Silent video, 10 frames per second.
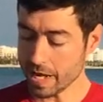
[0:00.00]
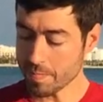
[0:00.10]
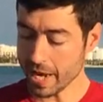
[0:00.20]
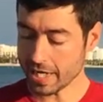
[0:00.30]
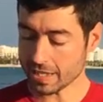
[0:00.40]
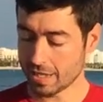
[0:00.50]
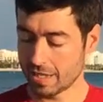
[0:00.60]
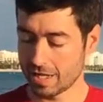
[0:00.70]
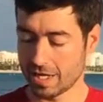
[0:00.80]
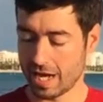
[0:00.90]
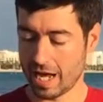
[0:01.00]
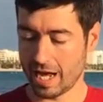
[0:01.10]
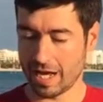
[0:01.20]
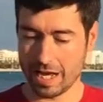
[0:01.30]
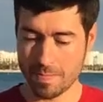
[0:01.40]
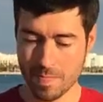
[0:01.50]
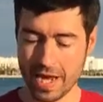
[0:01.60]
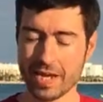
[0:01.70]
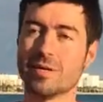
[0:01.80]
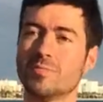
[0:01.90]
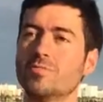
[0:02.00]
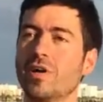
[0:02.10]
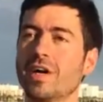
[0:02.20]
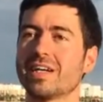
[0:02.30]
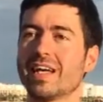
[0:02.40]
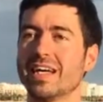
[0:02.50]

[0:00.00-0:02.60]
made a boomerang